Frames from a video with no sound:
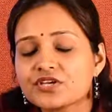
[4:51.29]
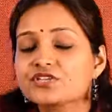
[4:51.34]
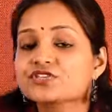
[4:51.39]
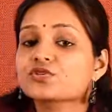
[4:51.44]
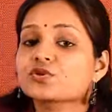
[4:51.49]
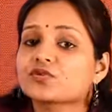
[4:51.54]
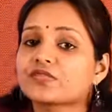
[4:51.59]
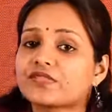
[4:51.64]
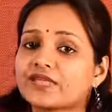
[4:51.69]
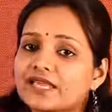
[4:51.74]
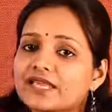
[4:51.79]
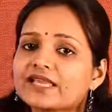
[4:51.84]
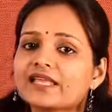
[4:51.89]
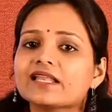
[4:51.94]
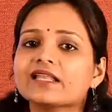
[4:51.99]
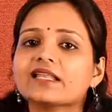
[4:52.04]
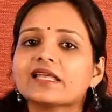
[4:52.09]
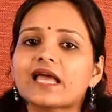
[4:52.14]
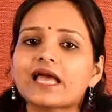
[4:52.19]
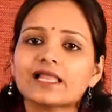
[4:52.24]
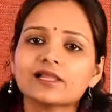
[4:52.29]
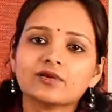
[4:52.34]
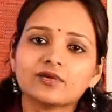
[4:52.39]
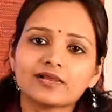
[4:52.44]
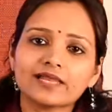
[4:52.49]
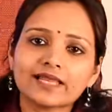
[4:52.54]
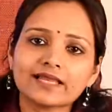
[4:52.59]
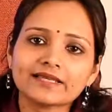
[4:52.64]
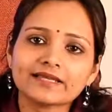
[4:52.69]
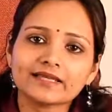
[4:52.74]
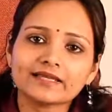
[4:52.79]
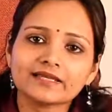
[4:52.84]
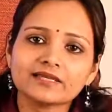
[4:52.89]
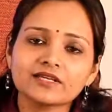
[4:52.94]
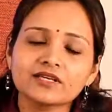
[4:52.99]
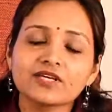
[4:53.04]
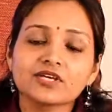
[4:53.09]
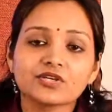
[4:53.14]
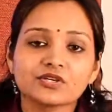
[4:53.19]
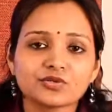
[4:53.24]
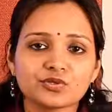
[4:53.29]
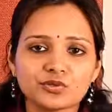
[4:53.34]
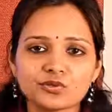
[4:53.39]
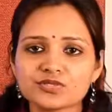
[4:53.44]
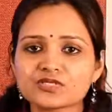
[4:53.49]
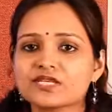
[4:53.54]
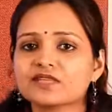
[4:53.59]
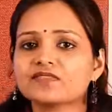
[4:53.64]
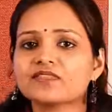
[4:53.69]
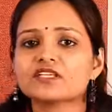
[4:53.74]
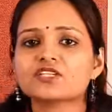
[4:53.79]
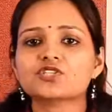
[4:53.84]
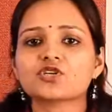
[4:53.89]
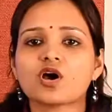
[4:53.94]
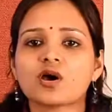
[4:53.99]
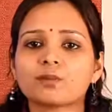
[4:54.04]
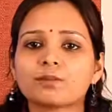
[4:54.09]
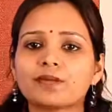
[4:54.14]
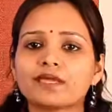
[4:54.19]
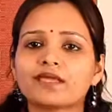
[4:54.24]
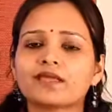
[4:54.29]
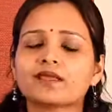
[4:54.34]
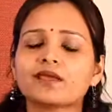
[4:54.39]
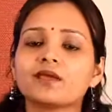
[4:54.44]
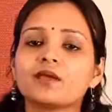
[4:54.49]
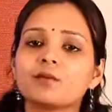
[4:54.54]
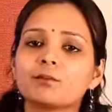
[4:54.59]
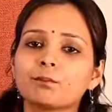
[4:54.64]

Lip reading: so they can calculate it using the topic